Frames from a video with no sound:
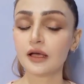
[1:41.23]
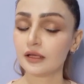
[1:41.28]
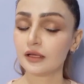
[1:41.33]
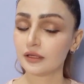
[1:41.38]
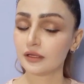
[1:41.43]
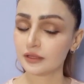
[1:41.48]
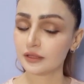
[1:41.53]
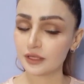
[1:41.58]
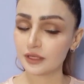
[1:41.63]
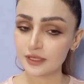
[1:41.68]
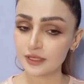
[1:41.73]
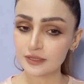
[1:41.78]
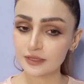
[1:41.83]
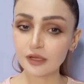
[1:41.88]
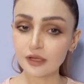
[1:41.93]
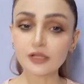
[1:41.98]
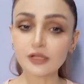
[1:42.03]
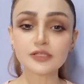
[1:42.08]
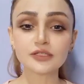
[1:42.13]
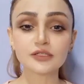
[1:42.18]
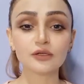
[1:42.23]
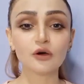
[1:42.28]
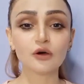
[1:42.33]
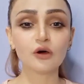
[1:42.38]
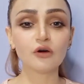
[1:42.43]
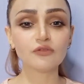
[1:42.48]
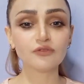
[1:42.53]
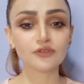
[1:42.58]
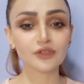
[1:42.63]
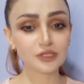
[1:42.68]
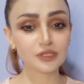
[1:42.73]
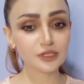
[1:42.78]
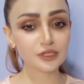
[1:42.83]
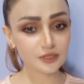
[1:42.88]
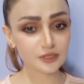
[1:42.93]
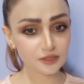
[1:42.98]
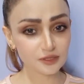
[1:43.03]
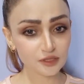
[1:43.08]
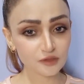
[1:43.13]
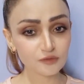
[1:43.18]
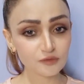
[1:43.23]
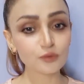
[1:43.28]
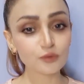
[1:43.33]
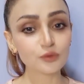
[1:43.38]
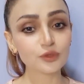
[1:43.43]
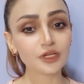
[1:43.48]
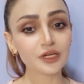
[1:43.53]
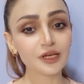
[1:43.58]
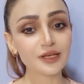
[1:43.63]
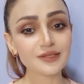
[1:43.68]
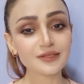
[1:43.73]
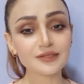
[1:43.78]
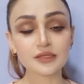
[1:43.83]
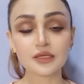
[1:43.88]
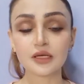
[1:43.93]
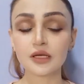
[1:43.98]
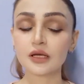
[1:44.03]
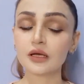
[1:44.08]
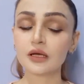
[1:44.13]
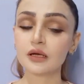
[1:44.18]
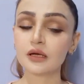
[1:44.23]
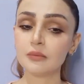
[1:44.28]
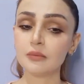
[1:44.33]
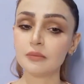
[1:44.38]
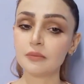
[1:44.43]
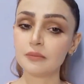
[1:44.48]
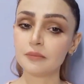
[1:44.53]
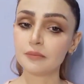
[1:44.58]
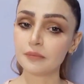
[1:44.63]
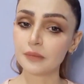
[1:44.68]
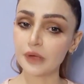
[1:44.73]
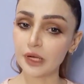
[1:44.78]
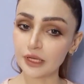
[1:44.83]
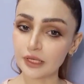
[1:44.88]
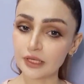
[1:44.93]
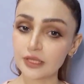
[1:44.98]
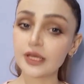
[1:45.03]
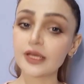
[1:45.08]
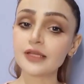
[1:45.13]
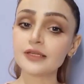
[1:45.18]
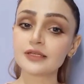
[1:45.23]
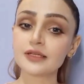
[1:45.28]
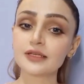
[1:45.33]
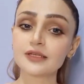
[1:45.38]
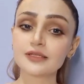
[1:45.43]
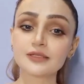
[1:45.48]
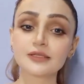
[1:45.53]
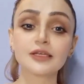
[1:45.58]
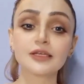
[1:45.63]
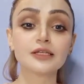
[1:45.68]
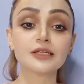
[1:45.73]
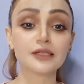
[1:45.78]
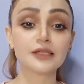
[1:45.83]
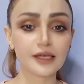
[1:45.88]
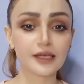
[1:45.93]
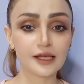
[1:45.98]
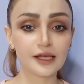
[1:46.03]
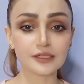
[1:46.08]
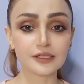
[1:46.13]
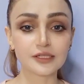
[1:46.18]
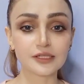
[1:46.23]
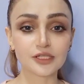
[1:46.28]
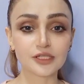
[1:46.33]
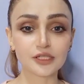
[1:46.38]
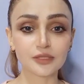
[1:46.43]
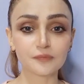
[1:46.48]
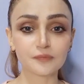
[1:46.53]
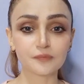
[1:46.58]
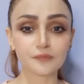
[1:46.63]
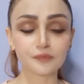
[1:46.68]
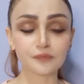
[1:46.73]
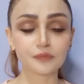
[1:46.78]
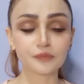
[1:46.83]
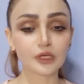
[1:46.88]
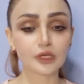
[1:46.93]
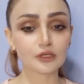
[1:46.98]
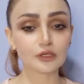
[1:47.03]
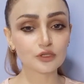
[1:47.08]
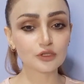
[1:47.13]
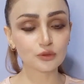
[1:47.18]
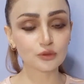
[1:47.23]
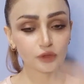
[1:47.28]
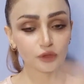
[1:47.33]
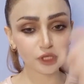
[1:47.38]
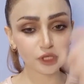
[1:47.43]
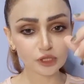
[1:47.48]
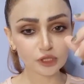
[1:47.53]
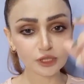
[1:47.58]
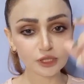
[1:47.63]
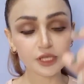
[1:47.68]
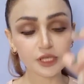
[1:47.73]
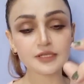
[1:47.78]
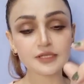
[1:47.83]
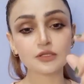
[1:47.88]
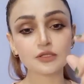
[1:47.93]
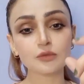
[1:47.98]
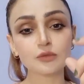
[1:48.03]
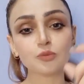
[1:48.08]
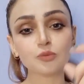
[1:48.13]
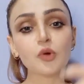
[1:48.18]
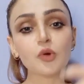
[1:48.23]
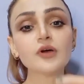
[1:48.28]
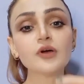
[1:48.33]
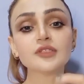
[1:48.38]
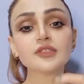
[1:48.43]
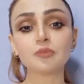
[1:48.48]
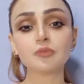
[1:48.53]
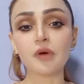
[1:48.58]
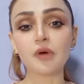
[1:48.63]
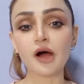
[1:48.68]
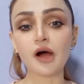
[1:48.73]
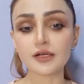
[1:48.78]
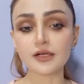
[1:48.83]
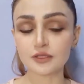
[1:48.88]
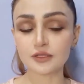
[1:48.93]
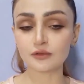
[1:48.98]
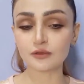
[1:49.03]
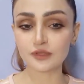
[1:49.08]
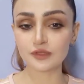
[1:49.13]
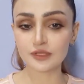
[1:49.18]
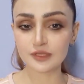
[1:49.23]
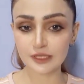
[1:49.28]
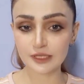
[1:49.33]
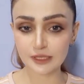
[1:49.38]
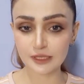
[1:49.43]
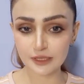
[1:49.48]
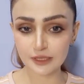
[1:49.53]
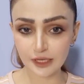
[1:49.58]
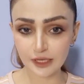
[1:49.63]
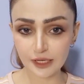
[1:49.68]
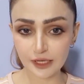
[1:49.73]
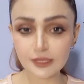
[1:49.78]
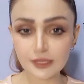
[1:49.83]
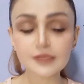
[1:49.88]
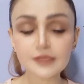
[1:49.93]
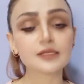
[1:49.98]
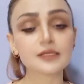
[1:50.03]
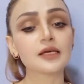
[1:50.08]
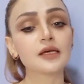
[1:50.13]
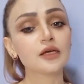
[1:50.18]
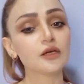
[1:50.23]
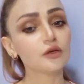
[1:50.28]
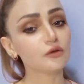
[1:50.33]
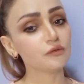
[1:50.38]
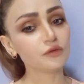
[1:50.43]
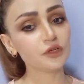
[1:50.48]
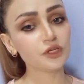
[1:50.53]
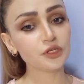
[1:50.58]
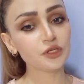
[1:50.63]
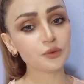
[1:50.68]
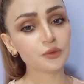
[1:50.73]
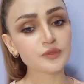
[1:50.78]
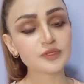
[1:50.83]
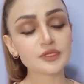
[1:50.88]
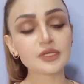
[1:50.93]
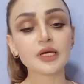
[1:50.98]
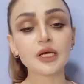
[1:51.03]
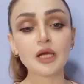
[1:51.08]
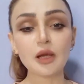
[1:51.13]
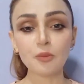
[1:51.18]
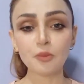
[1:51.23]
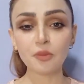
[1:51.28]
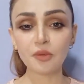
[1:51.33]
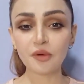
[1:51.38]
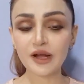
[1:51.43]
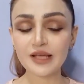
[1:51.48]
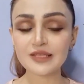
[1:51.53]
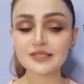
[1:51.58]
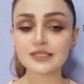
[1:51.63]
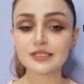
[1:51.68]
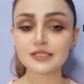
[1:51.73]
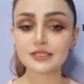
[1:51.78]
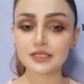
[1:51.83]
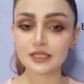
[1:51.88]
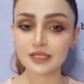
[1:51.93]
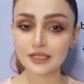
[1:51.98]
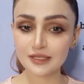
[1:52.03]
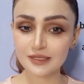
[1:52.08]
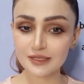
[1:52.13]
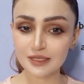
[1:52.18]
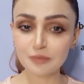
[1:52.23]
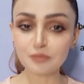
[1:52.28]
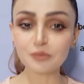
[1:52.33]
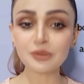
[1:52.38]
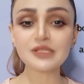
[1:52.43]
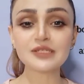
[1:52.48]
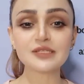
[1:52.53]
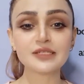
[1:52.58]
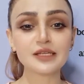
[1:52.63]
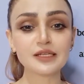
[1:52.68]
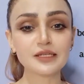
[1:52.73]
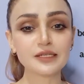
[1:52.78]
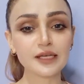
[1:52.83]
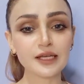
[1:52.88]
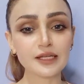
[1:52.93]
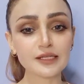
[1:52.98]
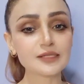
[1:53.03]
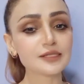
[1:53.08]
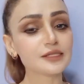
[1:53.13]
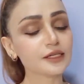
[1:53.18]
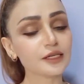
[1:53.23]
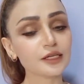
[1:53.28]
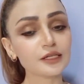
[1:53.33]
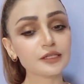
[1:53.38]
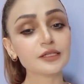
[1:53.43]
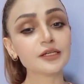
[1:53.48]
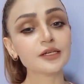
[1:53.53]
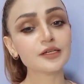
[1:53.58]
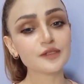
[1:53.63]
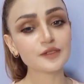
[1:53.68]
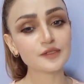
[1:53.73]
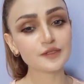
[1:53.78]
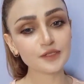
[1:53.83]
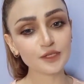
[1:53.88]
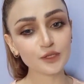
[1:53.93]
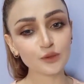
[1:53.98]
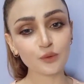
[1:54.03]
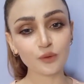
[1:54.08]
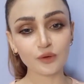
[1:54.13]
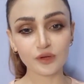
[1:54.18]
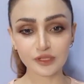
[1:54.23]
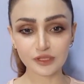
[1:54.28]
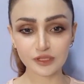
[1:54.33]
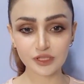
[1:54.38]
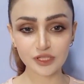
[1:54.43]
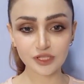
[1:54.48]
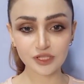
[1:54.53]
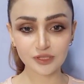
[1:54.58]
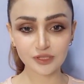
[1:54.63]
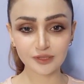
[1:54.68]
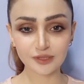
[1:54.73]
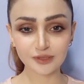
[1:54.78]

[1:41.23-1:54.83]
The result of eating seafood is I get skin allergy. So in these both parts of the sentence, we use present simple sentence in zero conditional.